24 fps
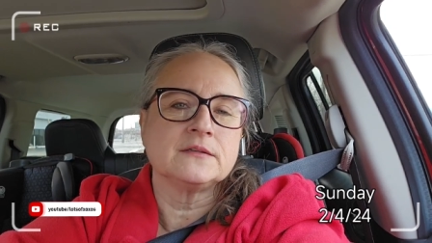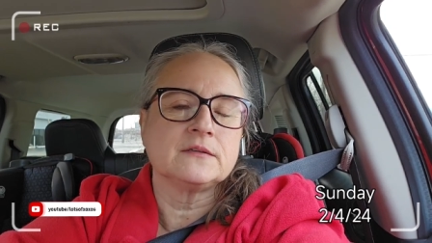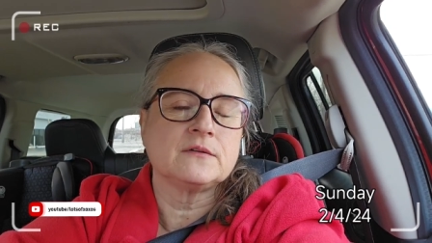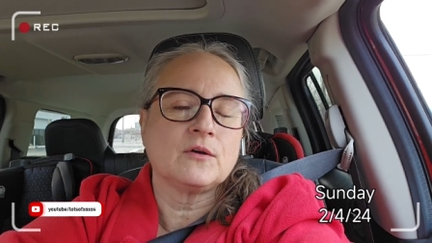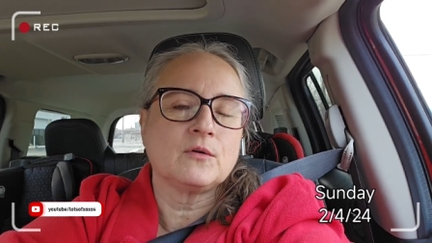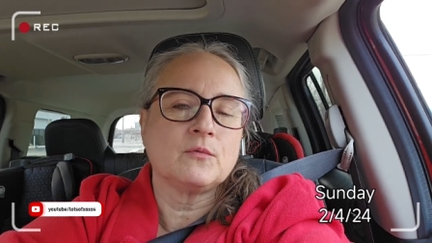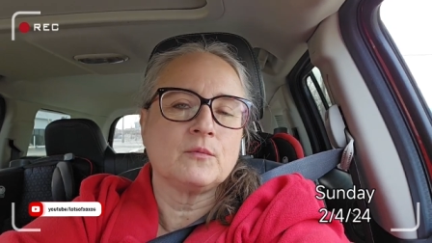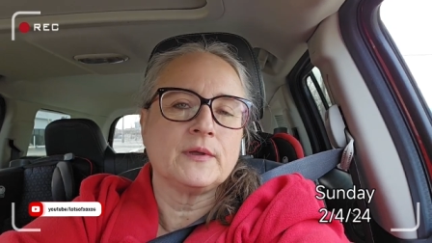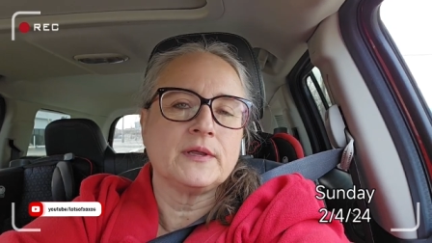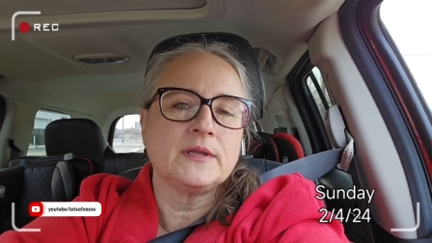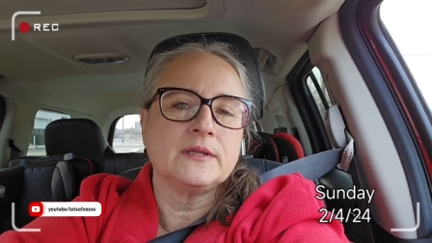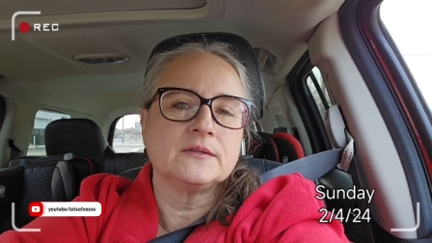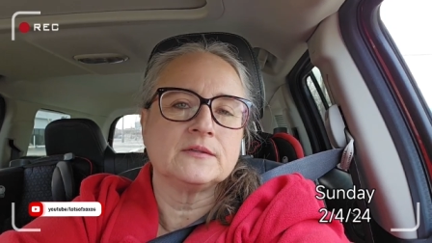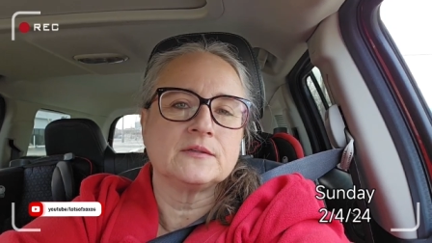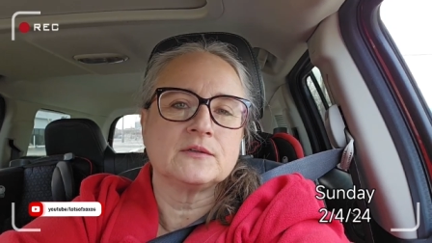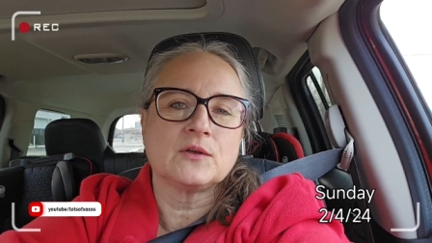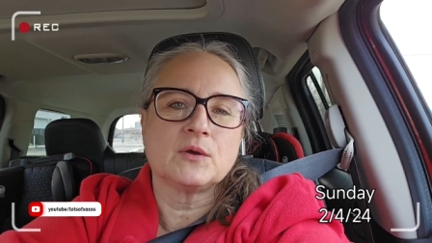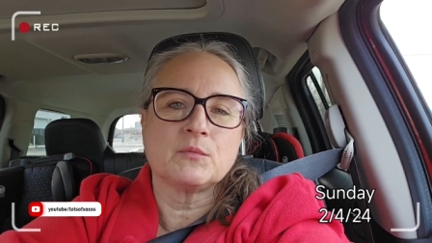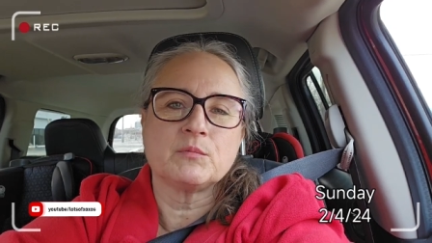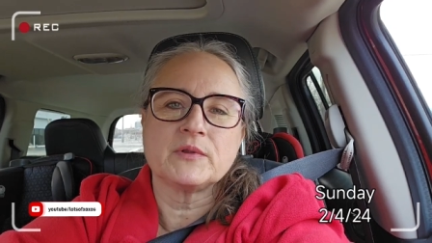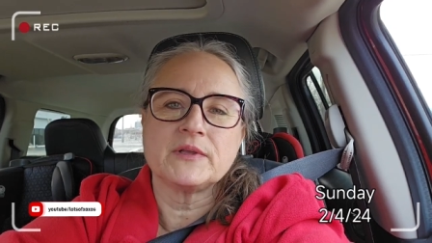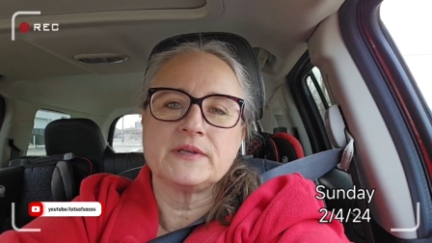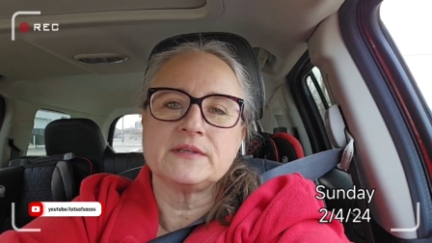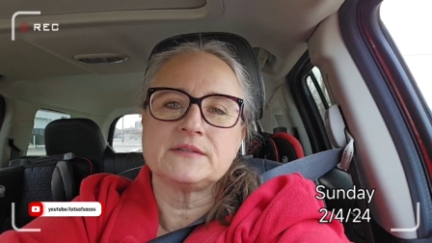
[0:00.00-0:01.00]
in all ways, in
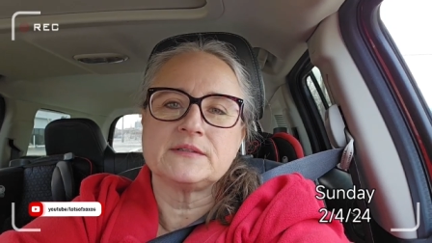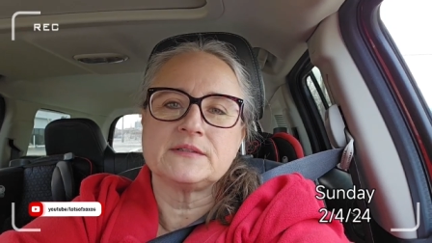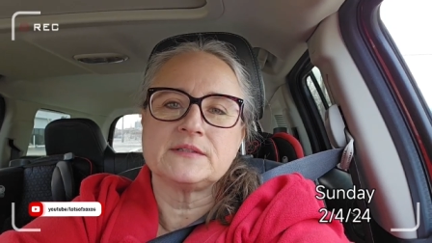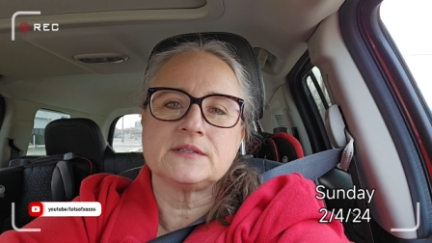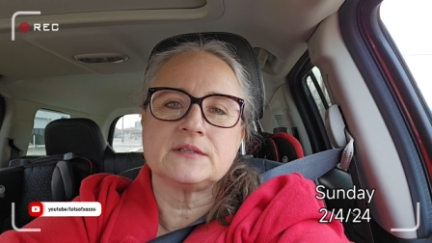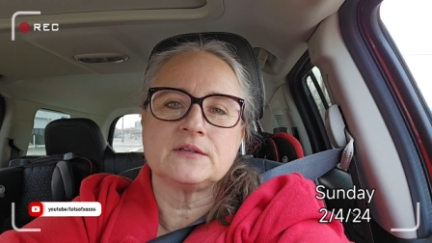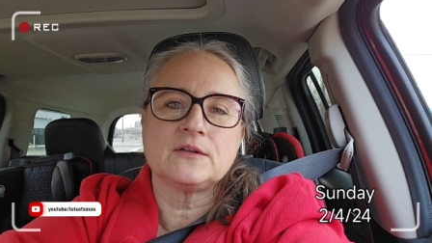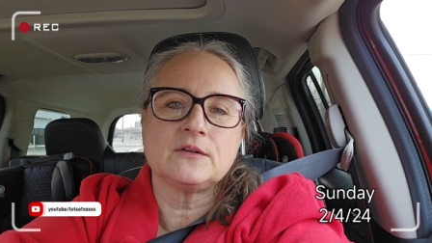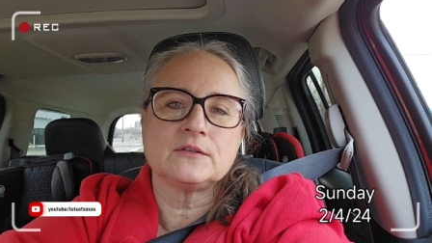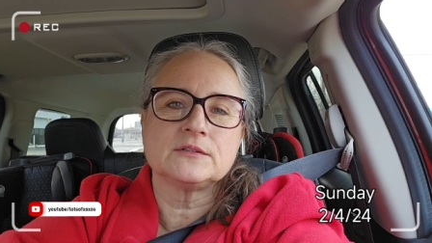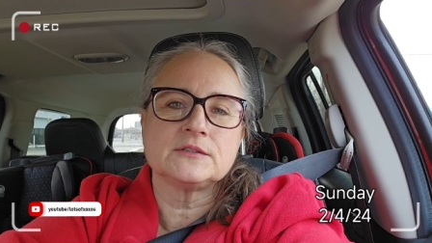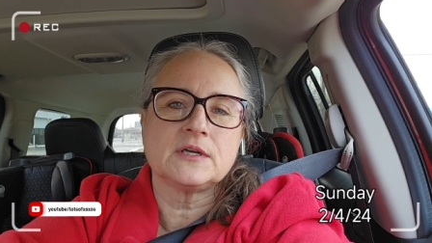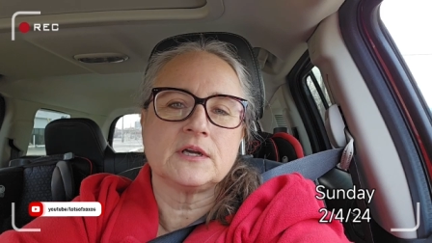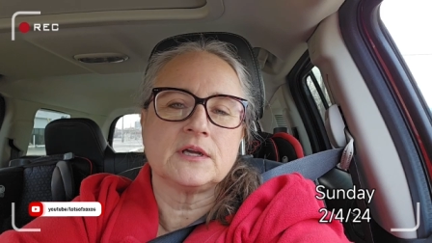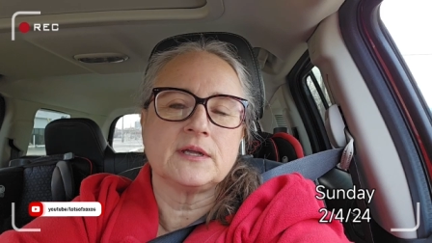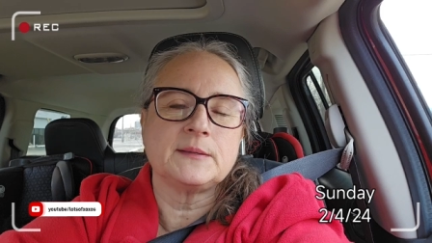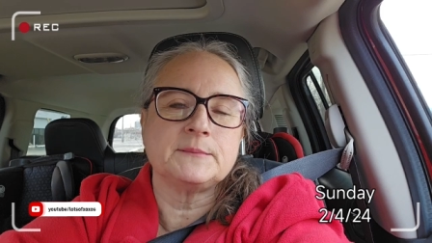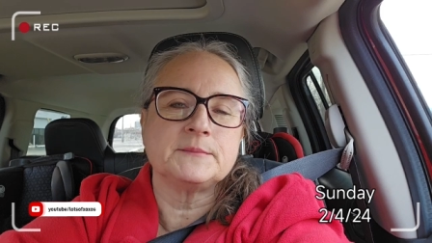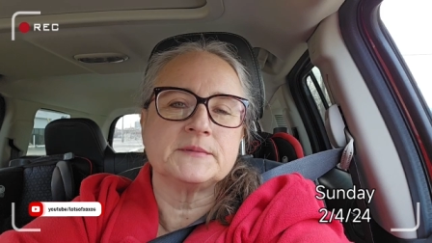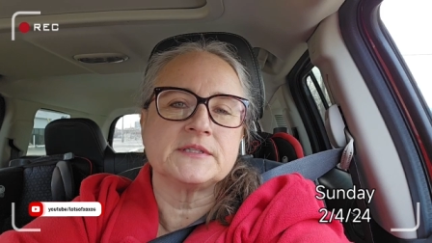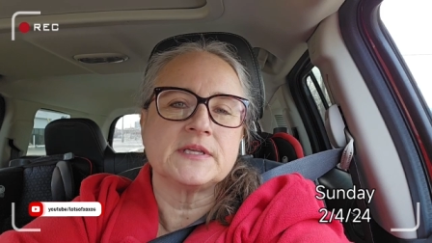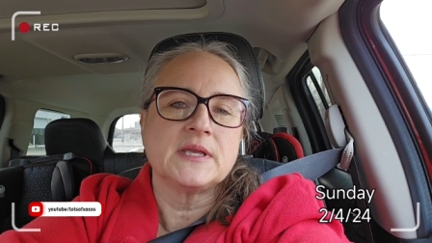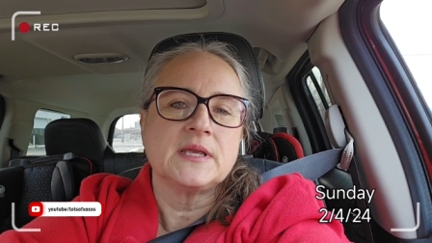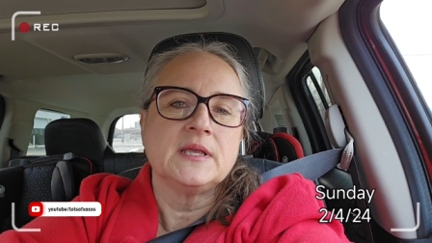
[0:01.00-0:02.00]
all places, in all
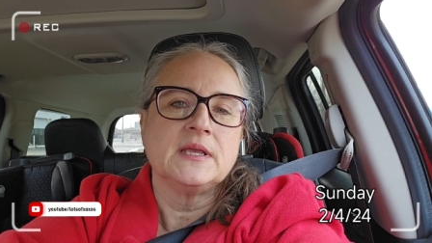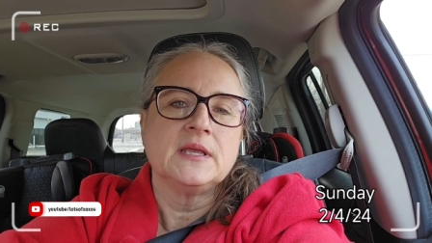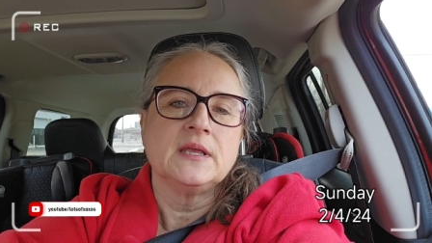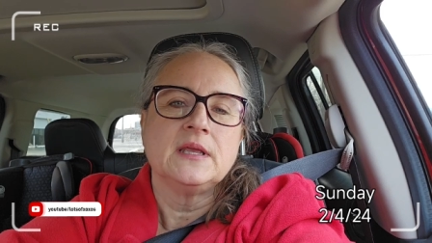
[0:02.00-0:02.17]
times.